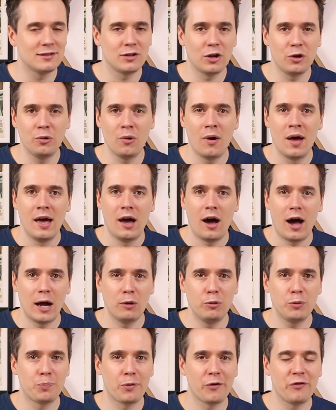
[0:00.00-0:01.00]
So I
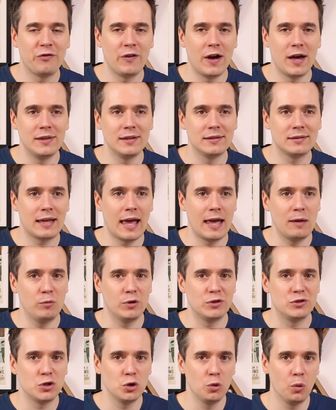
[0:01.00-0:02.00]
would prefer this game
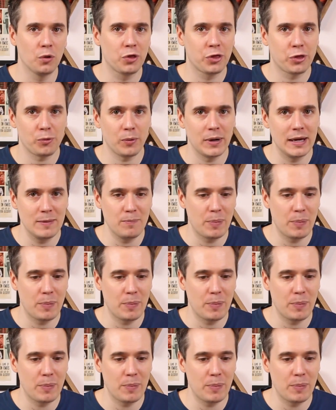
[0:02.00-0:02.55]
with 2 or 3,